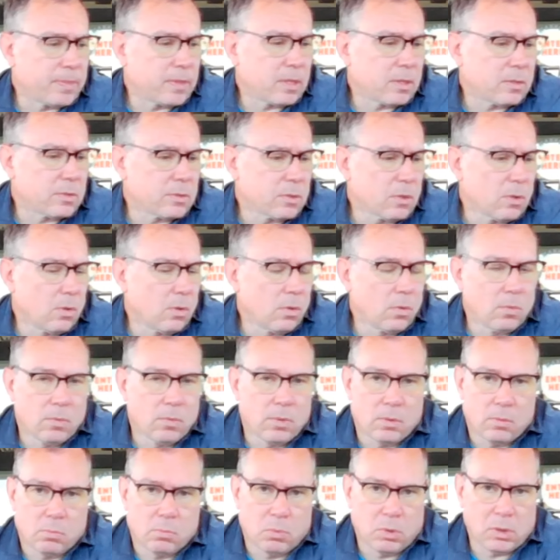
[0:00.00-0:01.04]
So
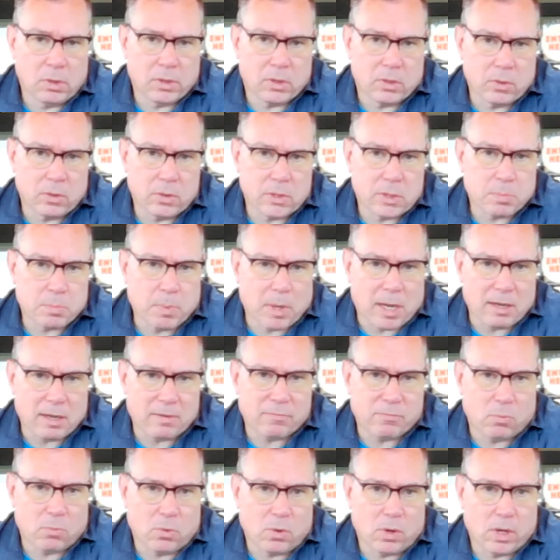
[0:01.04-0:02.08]
really good spot
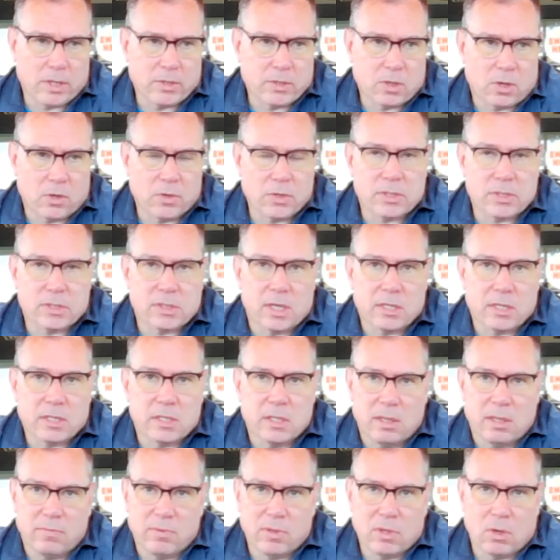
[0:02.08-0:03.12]
for a charging station.
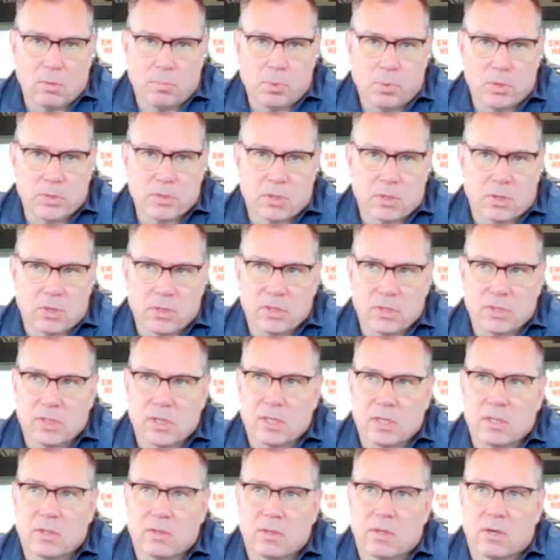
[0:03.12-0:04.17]
EVgo put a charging
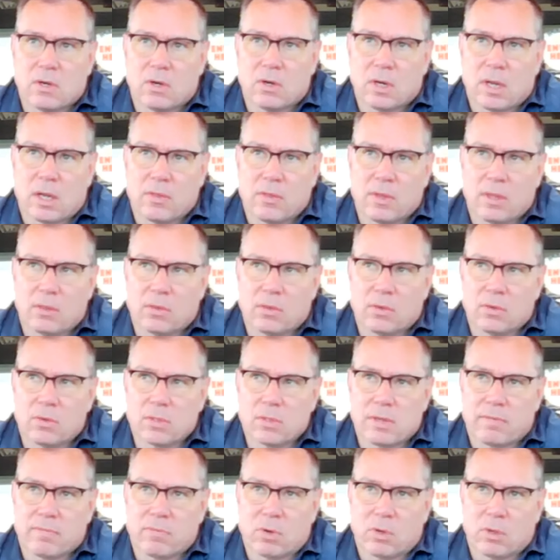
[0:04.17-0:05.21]
station there, and I think there is
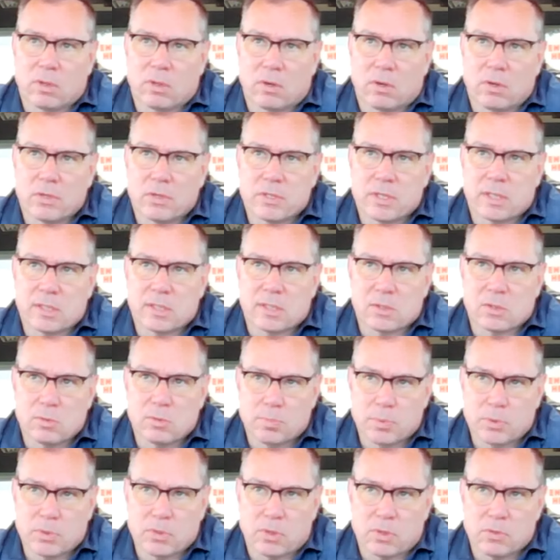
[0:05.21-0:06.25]
a very large Tesla
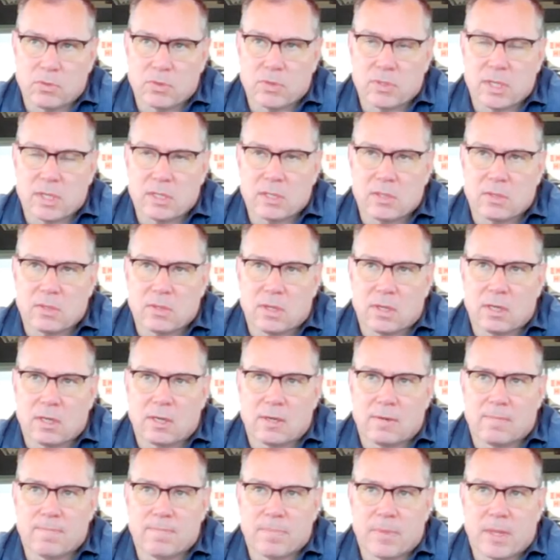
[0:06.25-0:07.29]
supercharger station
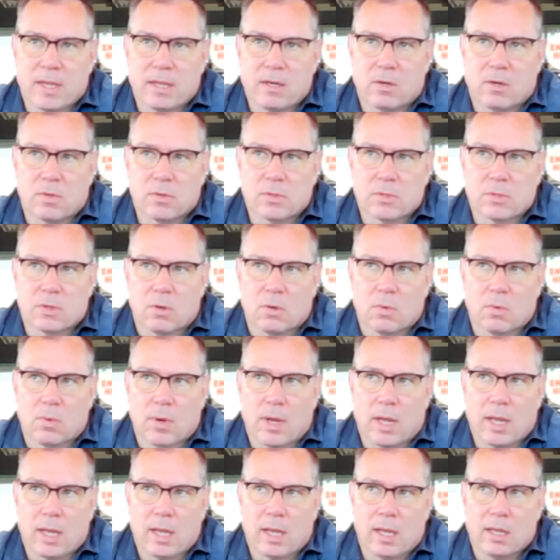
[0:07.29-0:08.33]
there, and also
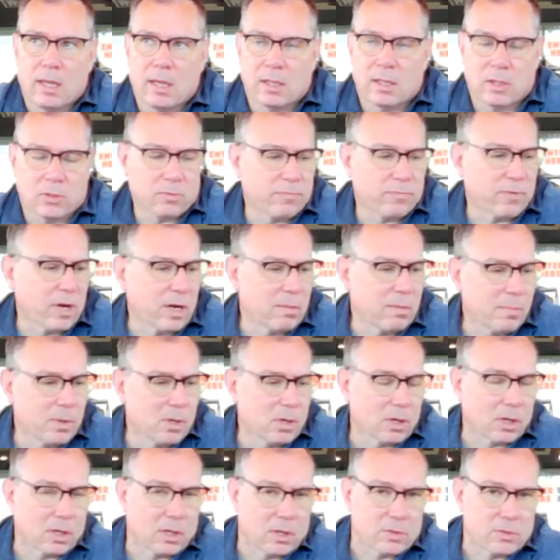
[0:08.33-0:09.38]
a Electrify
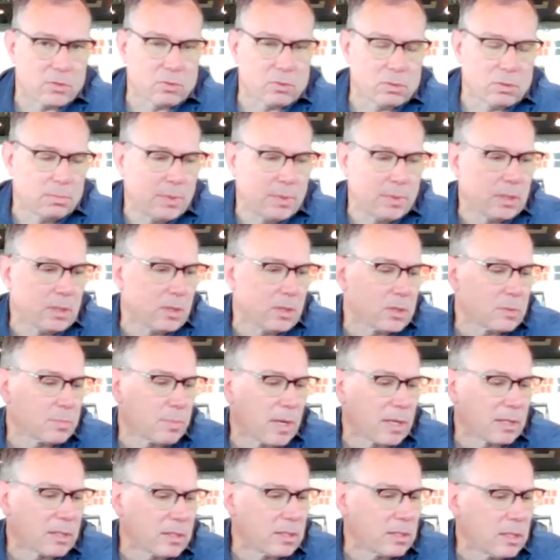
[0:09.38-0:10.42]
America. So it'll be a good
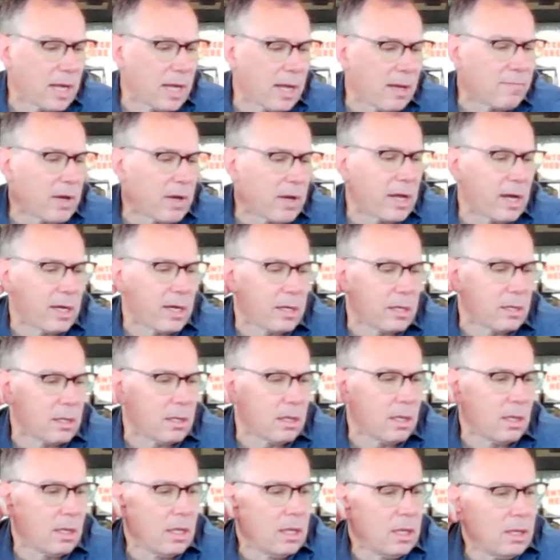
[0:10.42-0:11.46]
spot to have IONNA
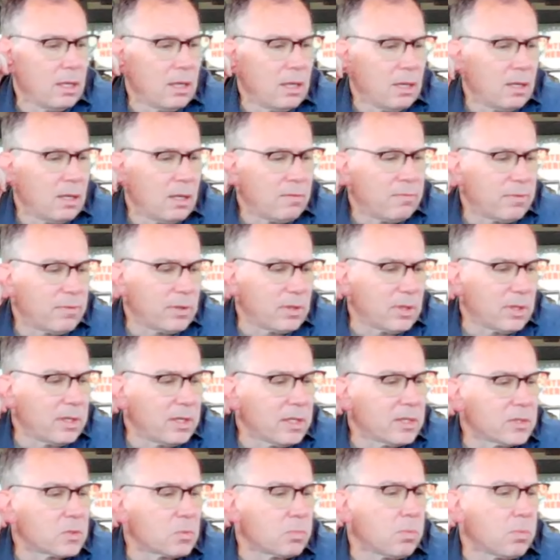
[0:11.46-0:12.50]
fill in
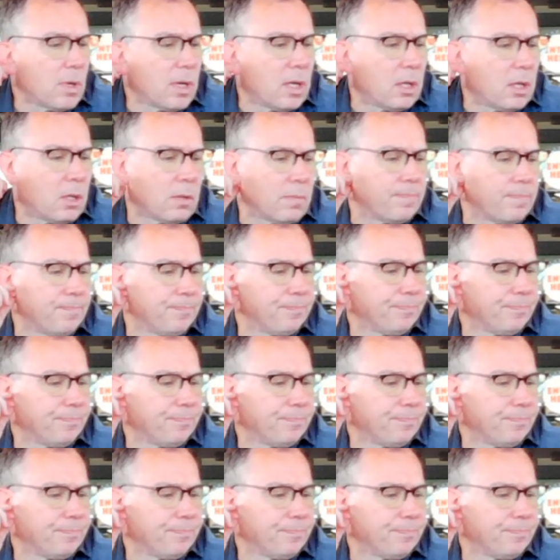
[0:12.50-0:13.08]
as well.